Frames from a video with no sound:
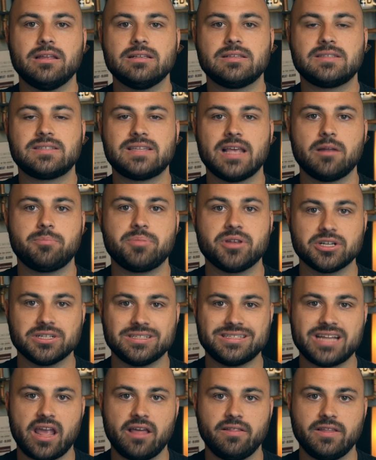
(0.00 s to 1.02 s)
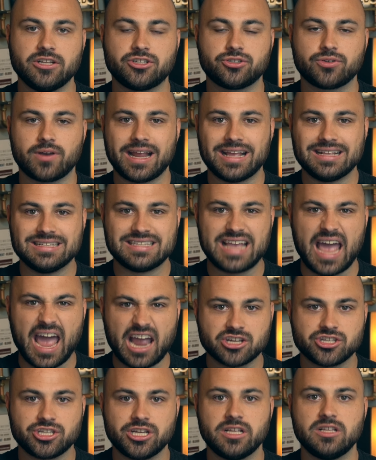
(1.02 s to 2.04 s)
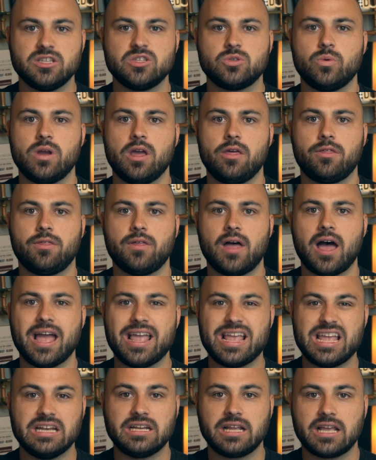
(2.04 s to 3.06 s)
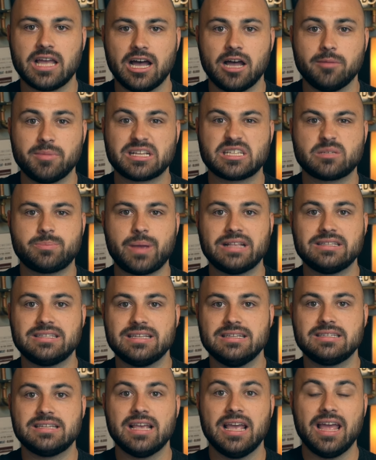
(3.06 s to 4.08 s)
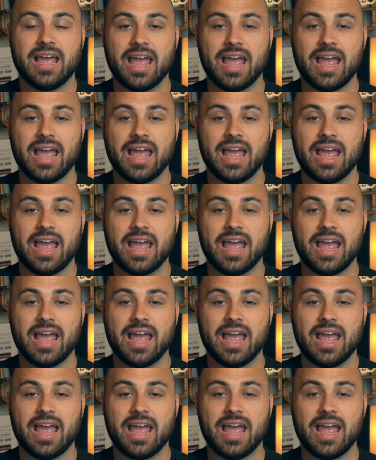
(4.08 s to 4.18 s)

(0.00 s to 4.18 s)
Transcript: set up your daily transactions with uh, income, expenses,